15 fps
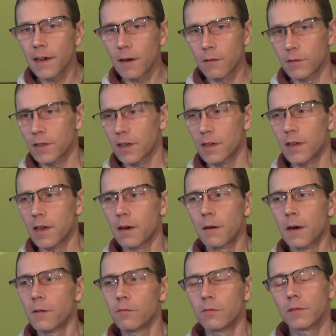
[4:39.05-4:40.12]
I was like, no,
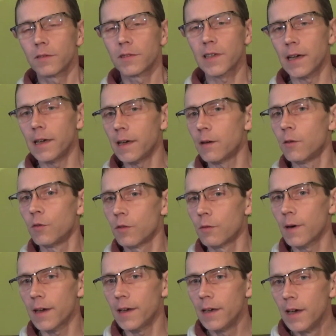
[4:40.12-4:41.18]
I'll take it all the
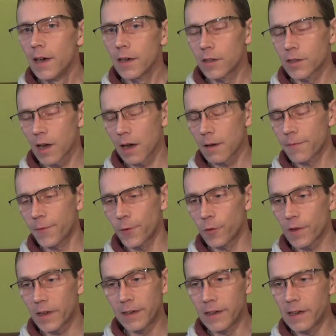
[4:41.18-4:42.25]
way, because I
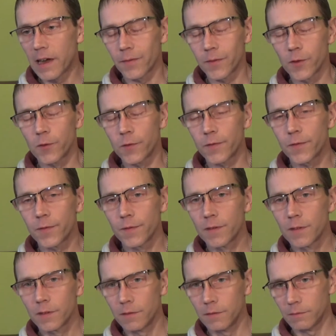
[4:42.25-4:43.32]
thought they didn't have enough
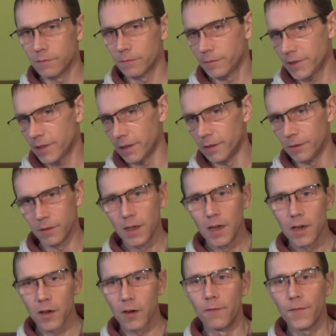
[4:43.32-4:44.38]
to
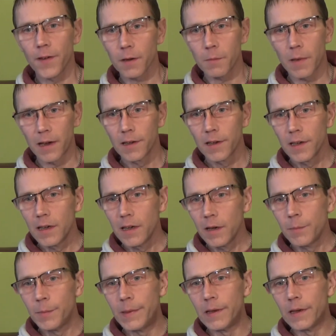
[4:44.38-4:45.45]
convict me,
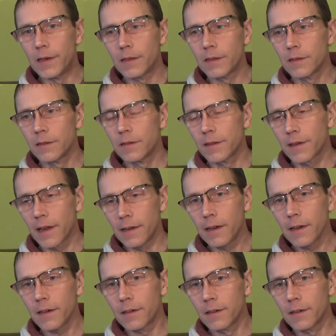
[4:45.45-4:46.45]
but they did,